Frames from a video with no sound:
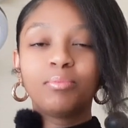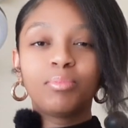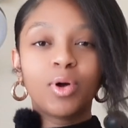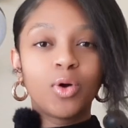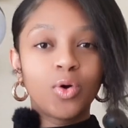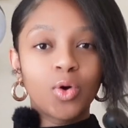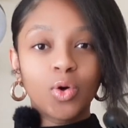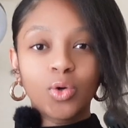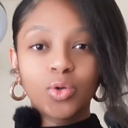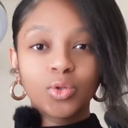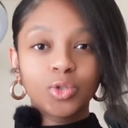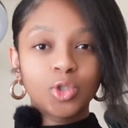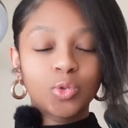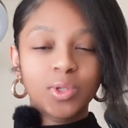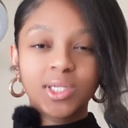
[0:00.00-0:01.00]

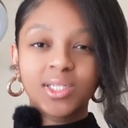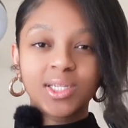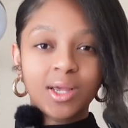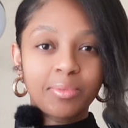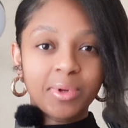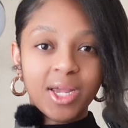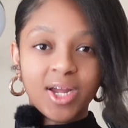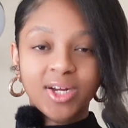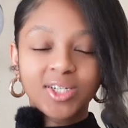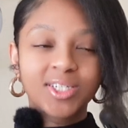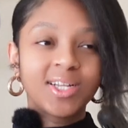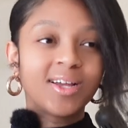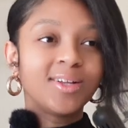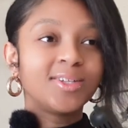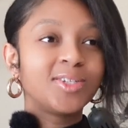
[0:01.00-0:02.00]
boho twist type of
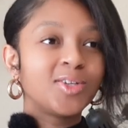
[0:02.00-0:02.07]
hairstyle.